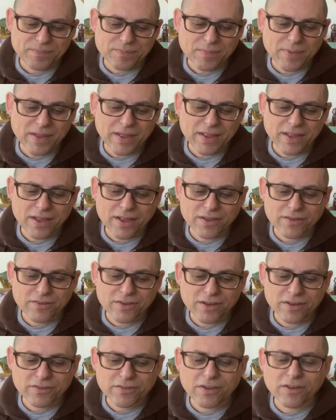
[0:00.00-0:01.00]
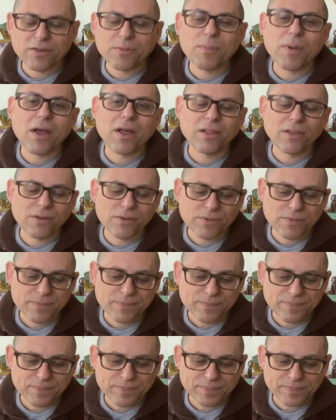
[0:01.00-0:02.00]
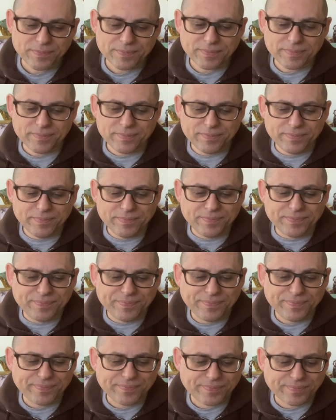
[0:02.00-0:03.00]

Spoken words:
by Ajahn Jatapalo.